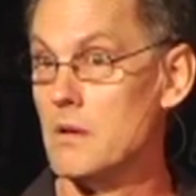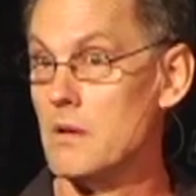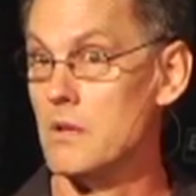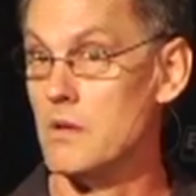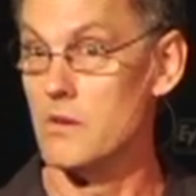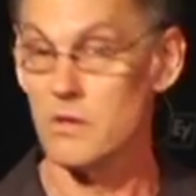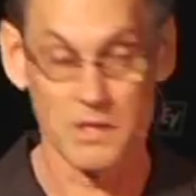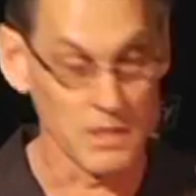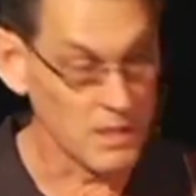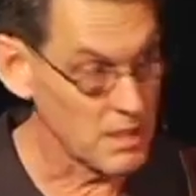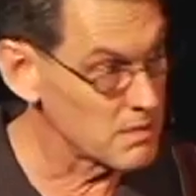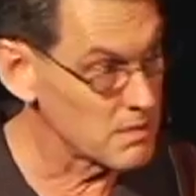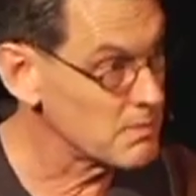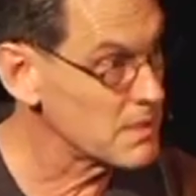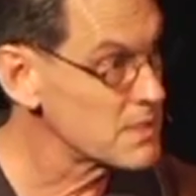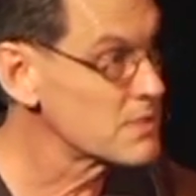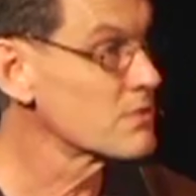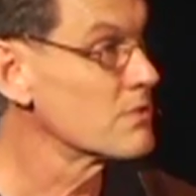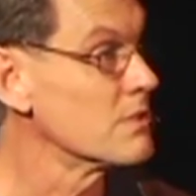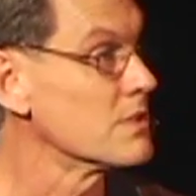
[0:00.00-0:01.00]
You're going to need a
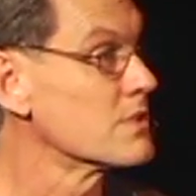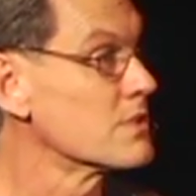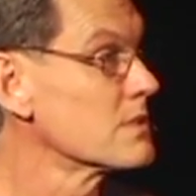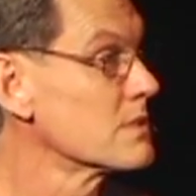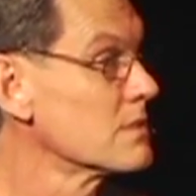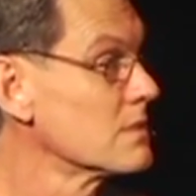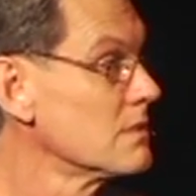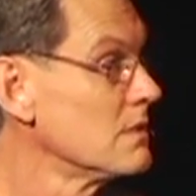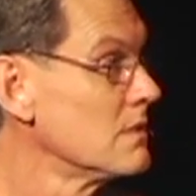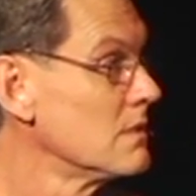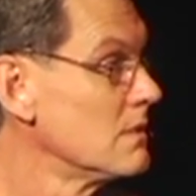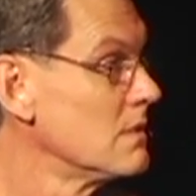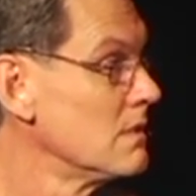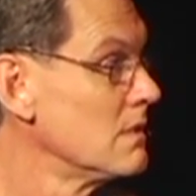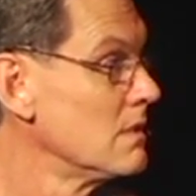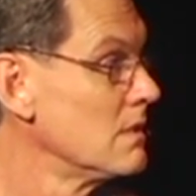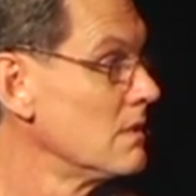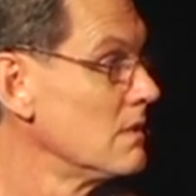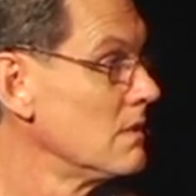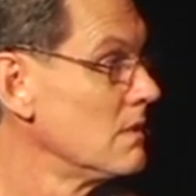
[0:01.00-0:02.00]
mistress.
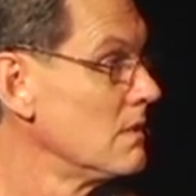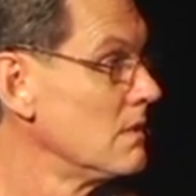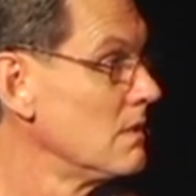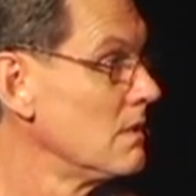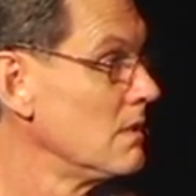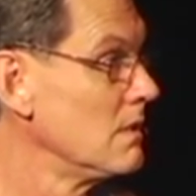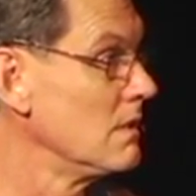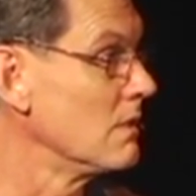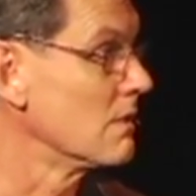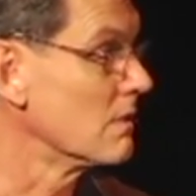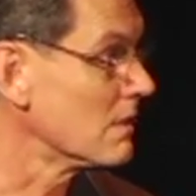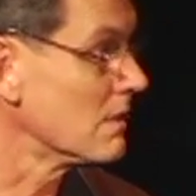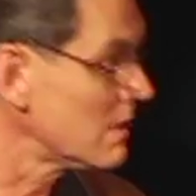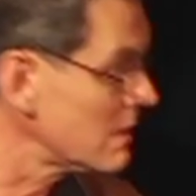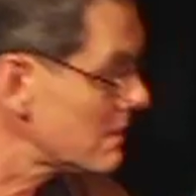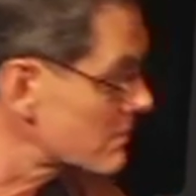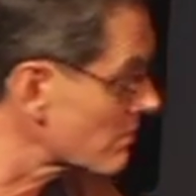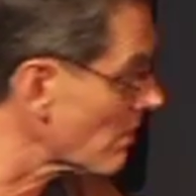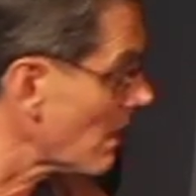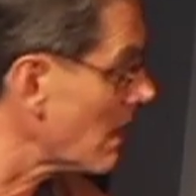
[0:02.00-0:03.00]
You're going to
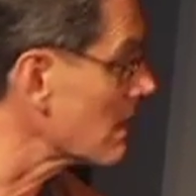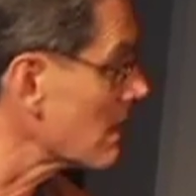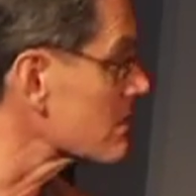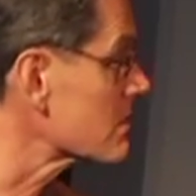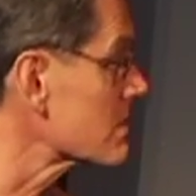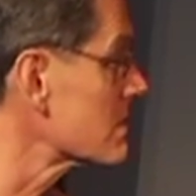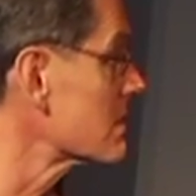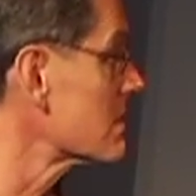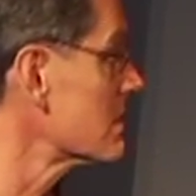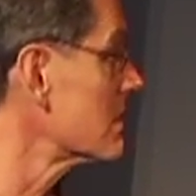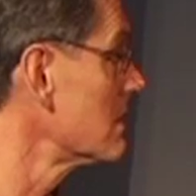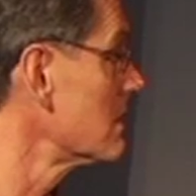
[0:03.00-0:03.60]
need drugs.